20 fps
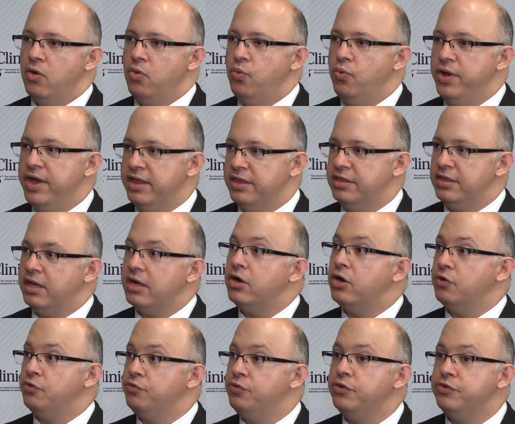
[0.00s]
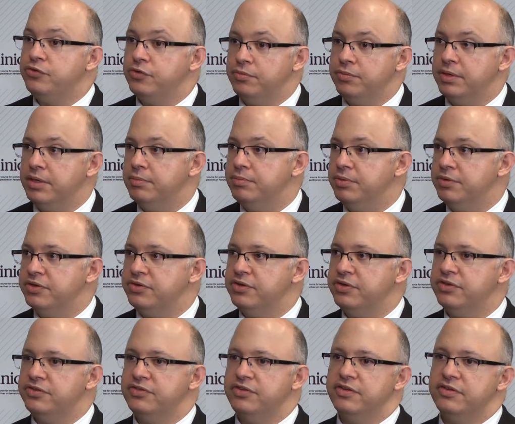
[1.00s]
with Carfilzomib, which
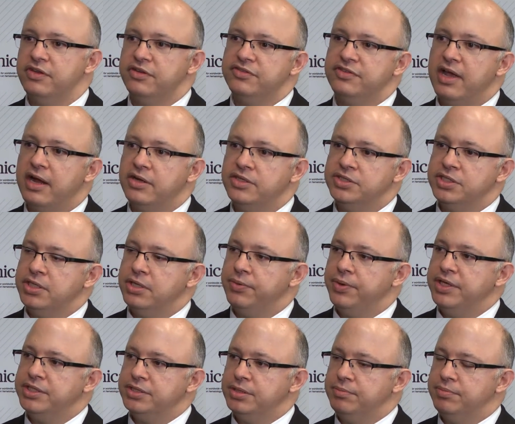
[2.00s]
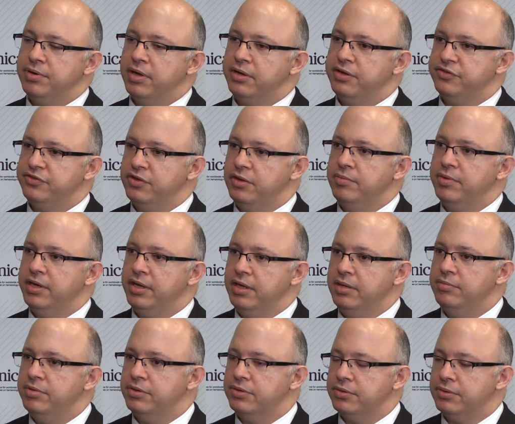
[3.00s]
is a second-generation proteasome
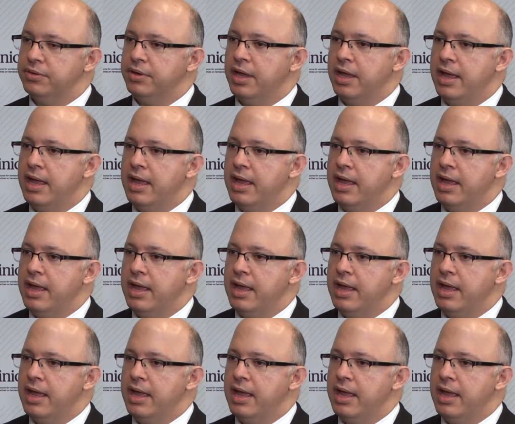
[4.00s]
inhibitor.